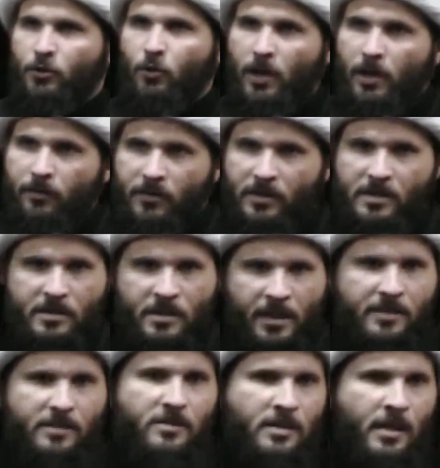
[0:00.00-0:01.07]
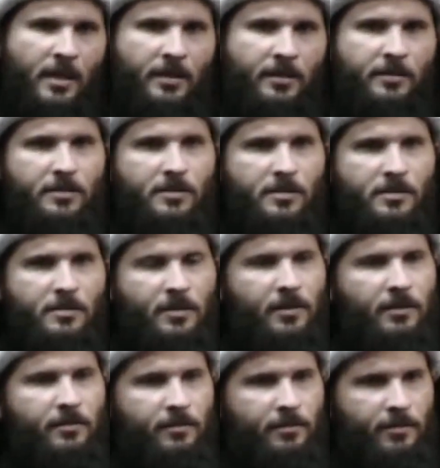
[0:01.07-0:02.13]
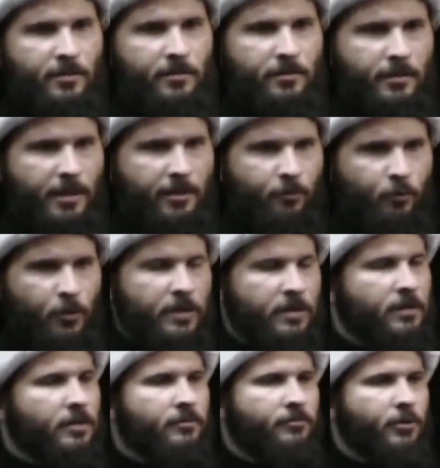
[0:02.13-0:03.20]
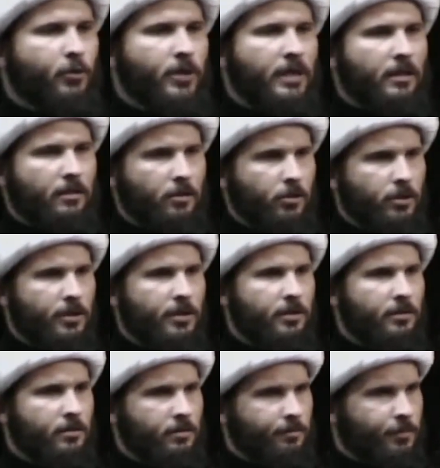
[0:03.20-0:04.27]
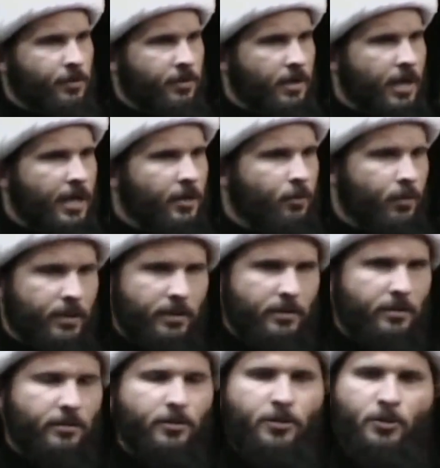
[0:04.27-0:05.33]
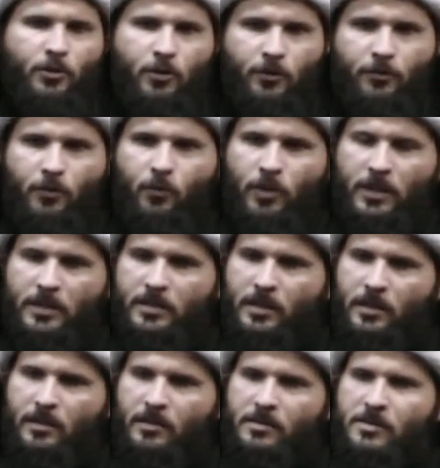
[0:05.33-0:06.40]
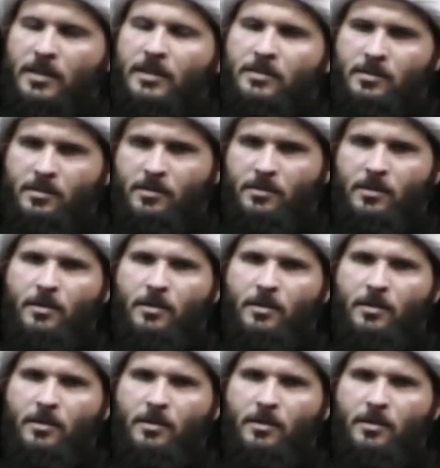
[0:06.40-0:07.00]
You have these nice signs. They have written them very clearly up on the highway. If you want to take this exit,